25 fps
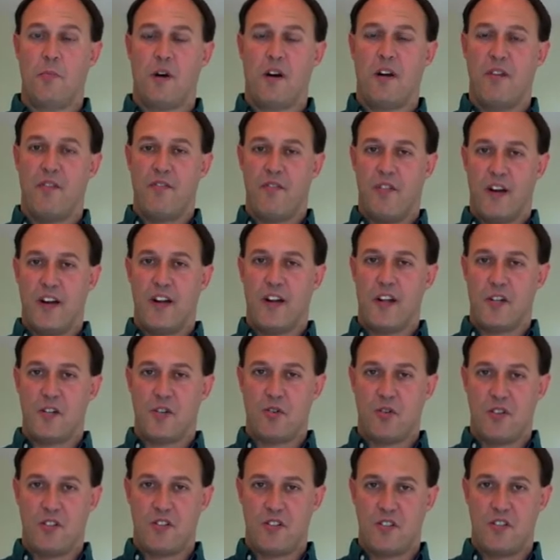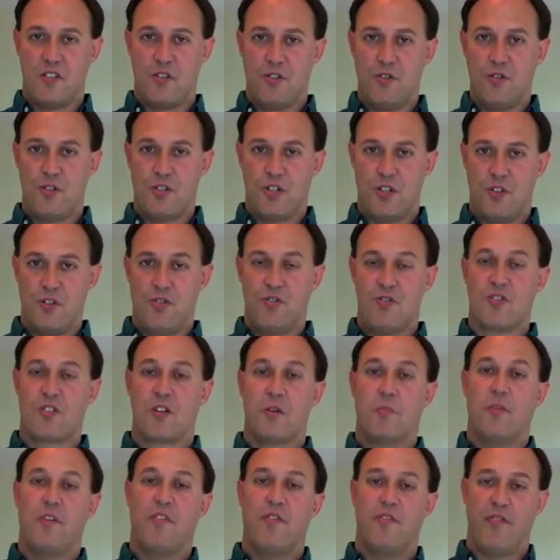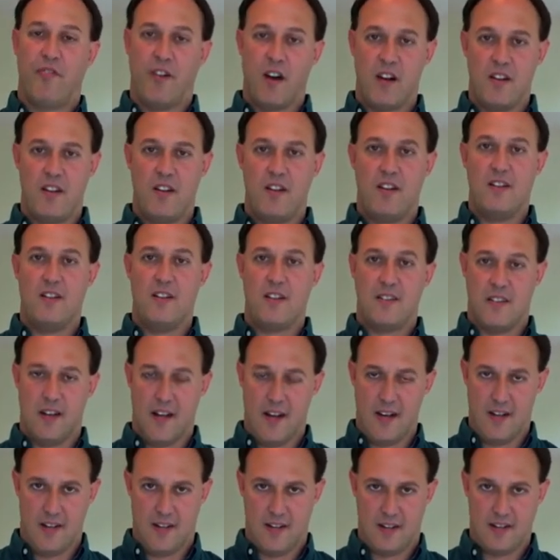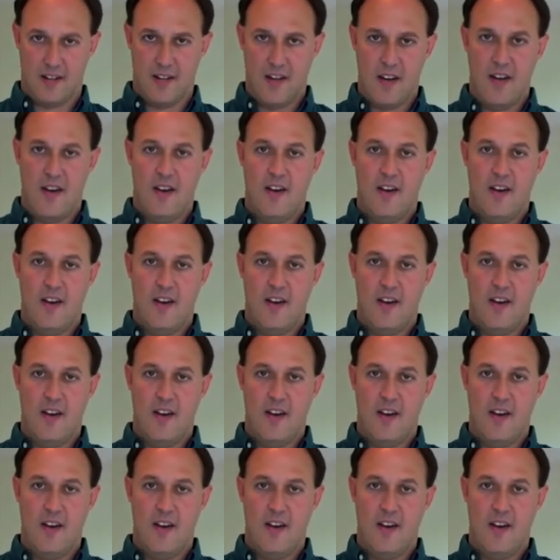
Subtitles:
by the financial institution who's going to be funding the tenant.